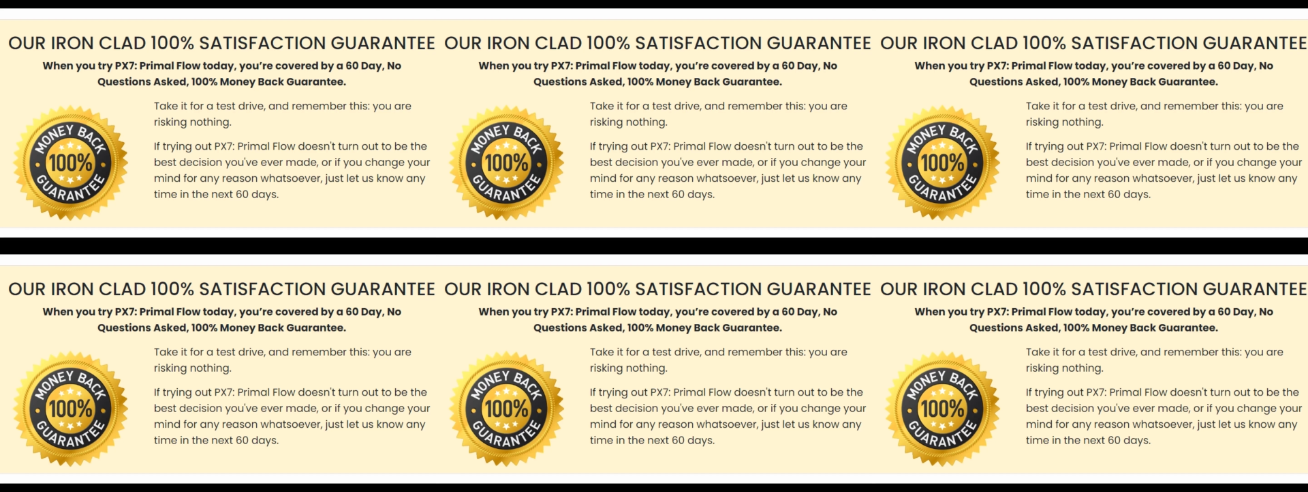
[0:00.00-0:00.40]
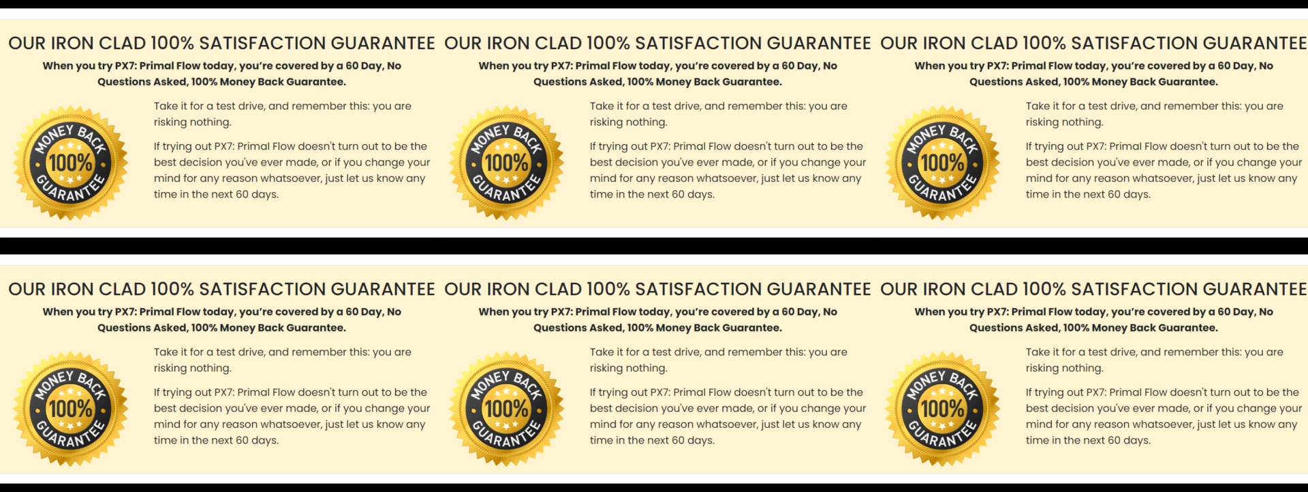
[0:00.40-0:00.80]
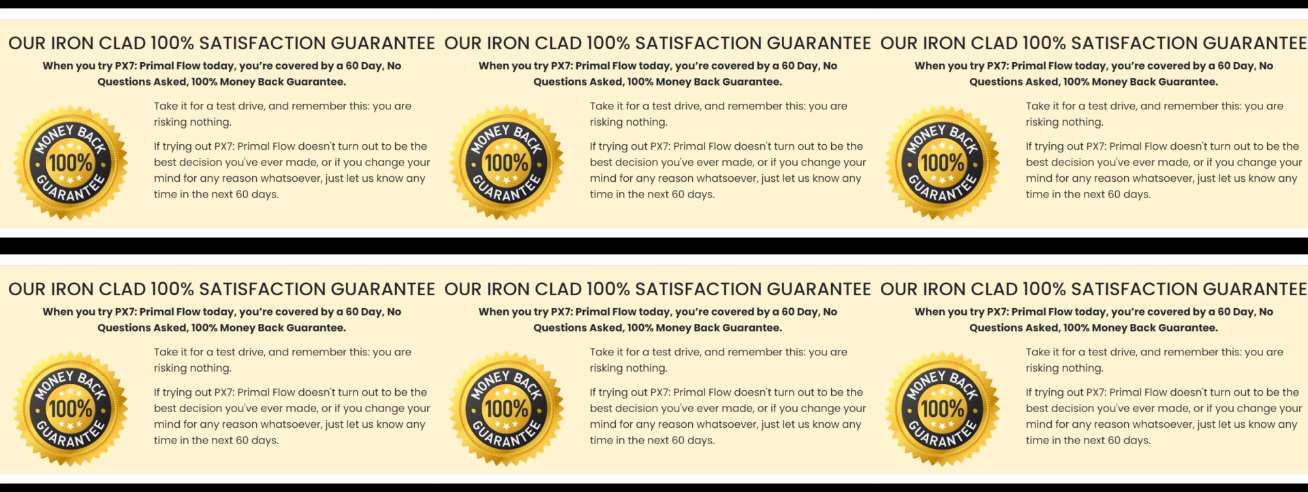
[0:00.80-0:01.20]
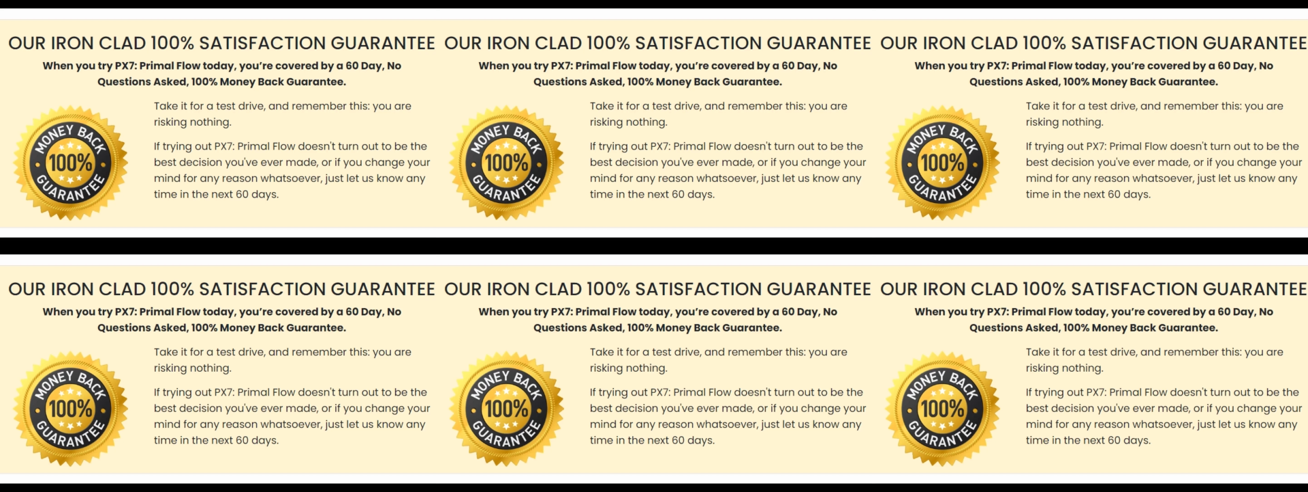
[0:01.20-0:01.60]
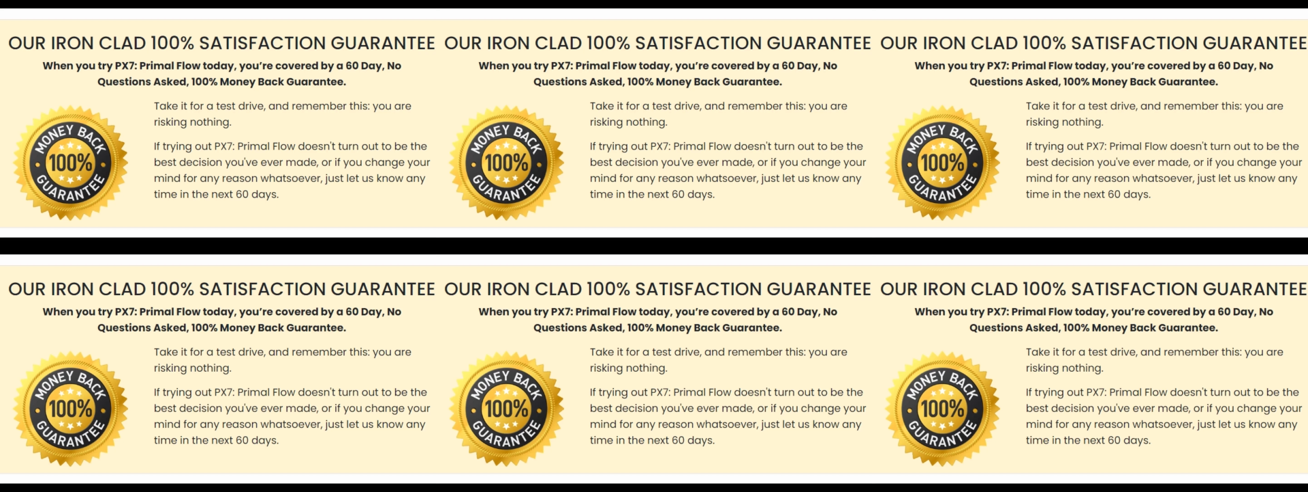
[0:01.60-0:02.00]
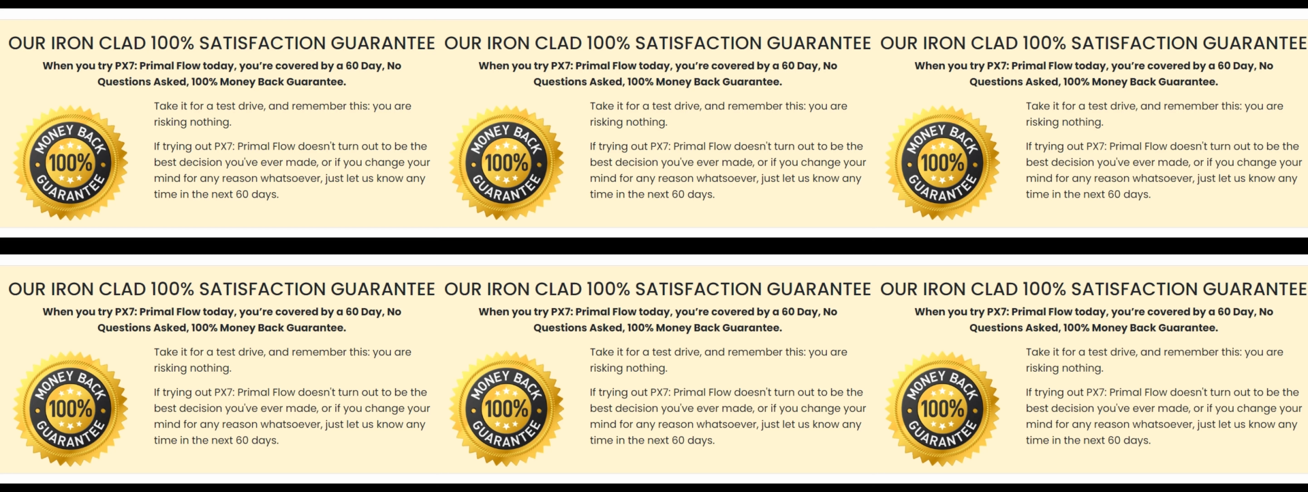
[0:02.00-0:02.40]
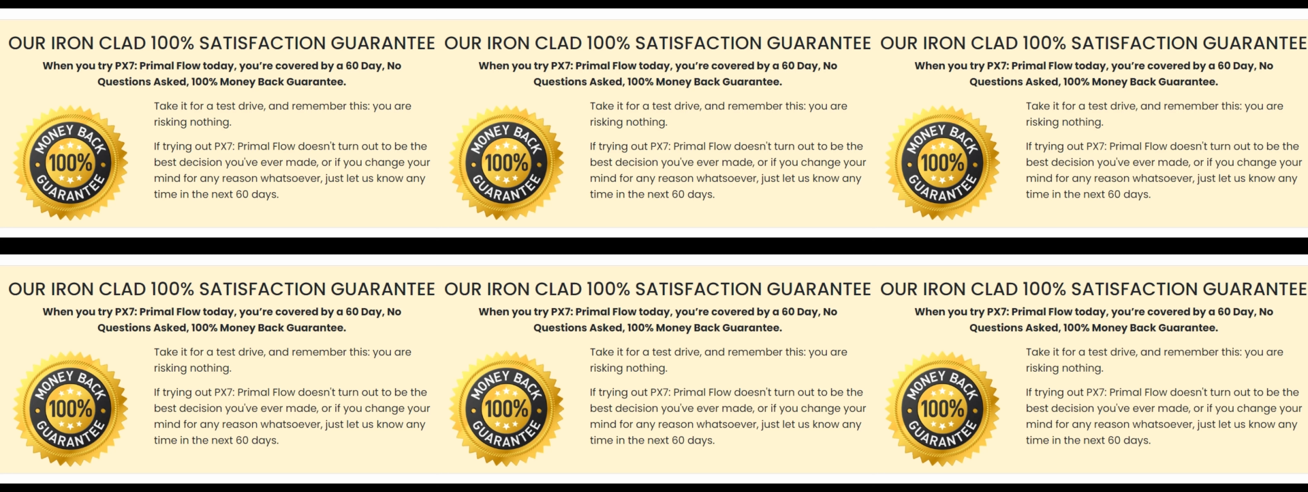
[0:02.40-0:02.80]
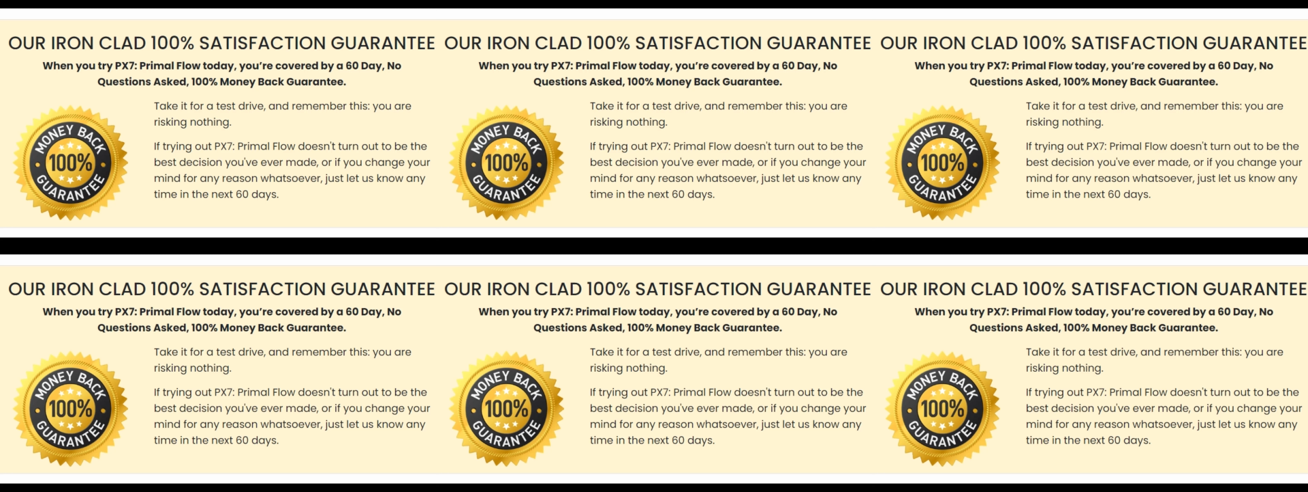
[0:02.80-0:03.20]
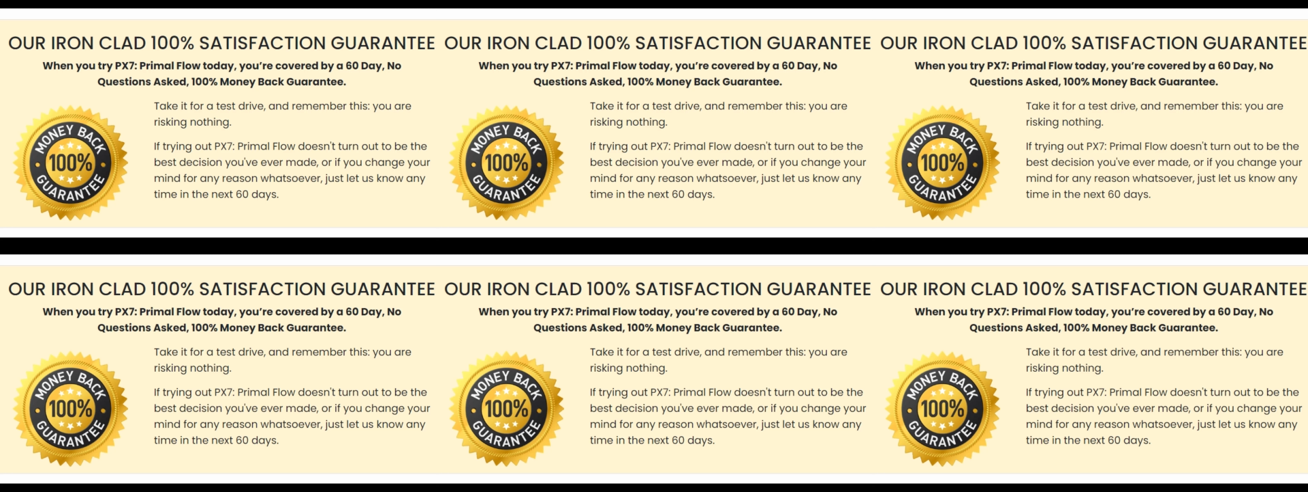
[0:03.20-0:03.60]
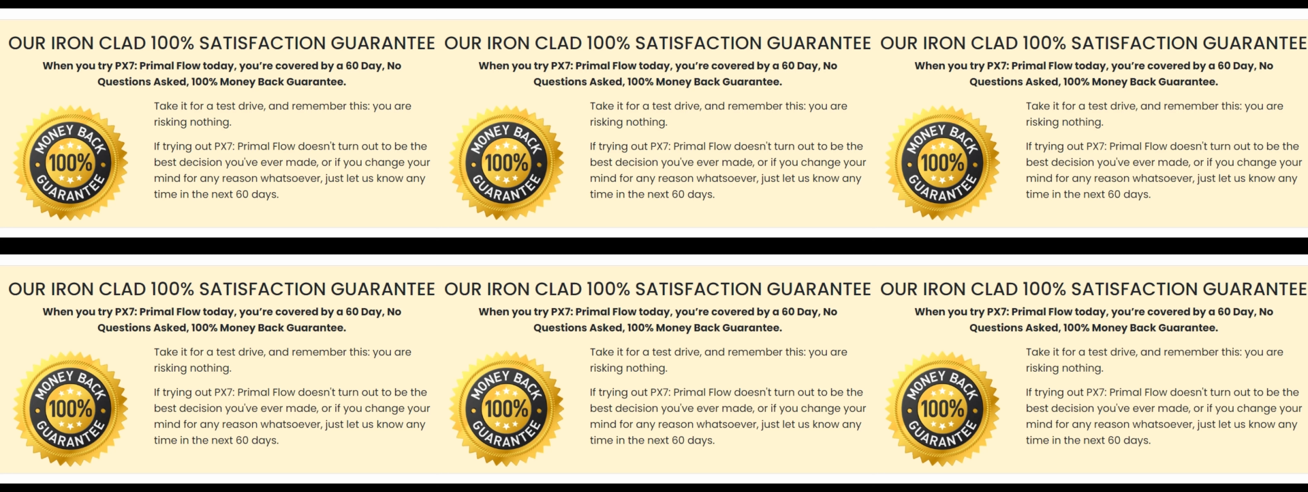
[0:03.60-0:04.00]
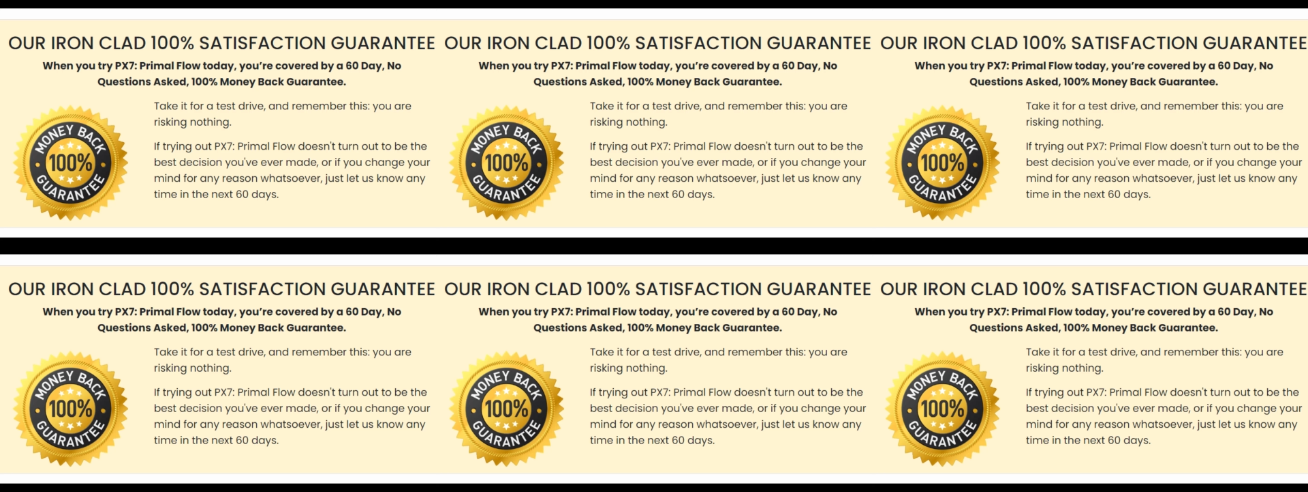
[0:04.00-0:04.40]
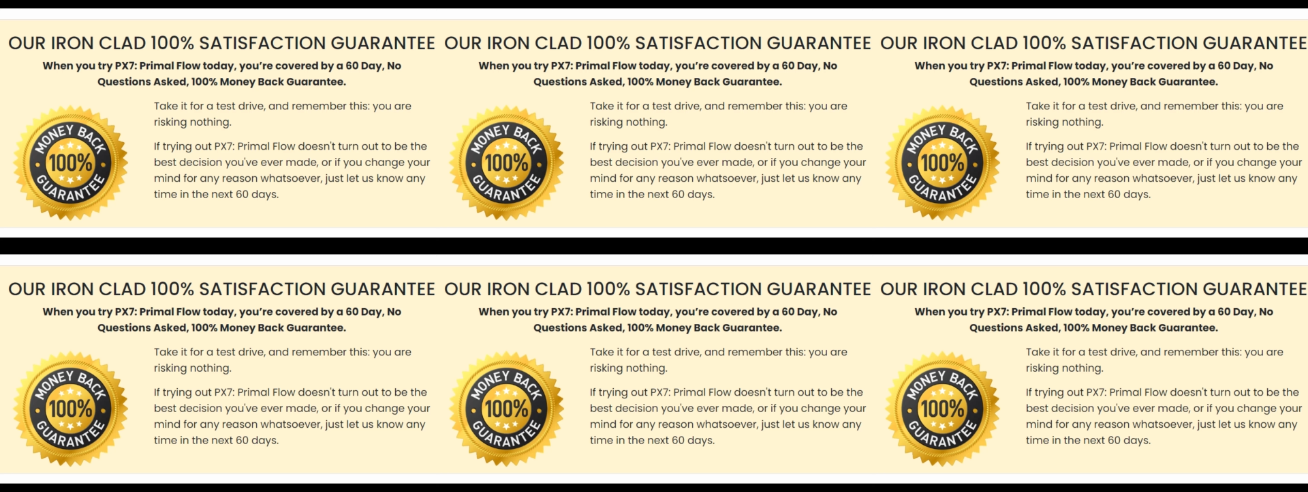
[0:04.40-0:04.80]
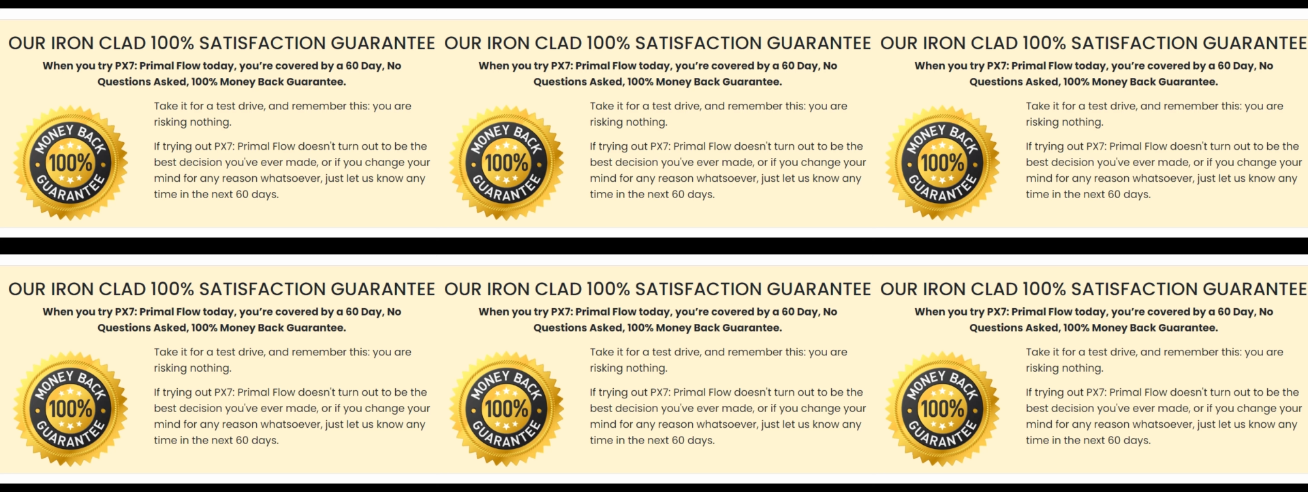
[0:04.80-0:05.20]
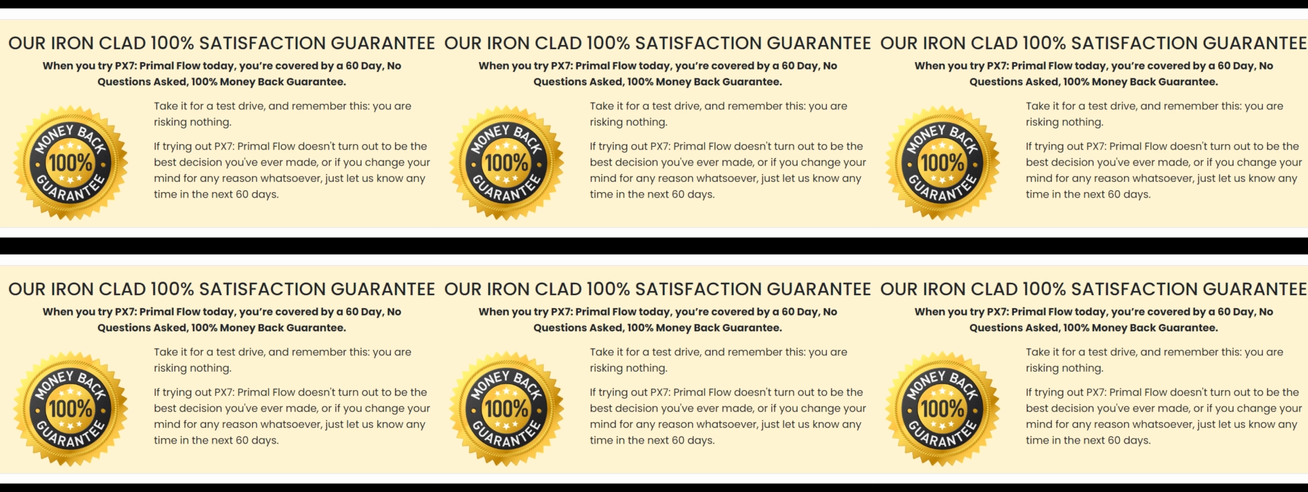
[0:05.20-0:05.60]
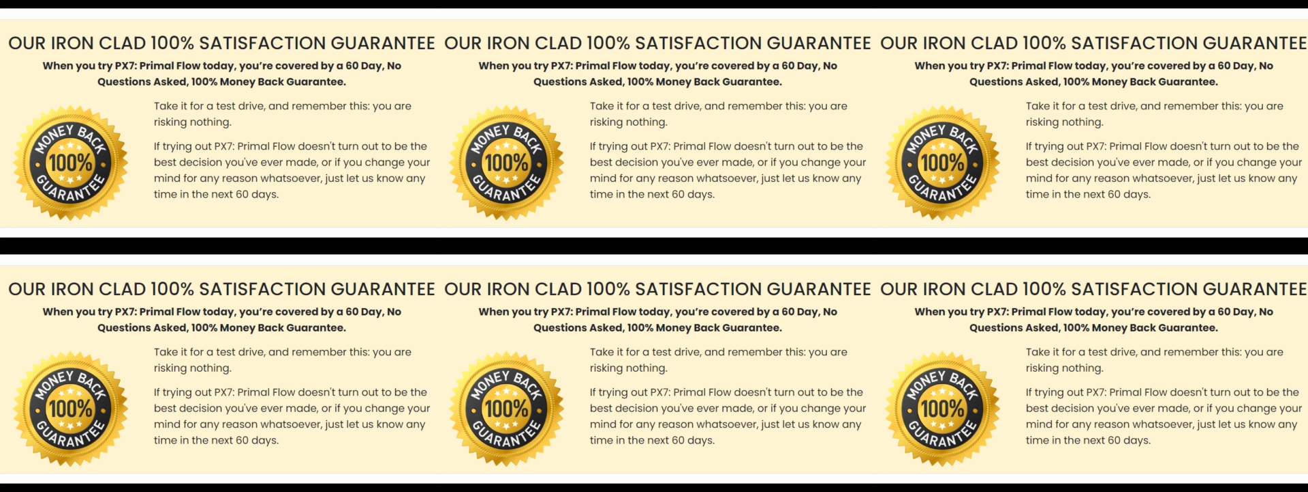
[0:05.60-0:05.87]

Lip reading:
[unreadable: no face in view]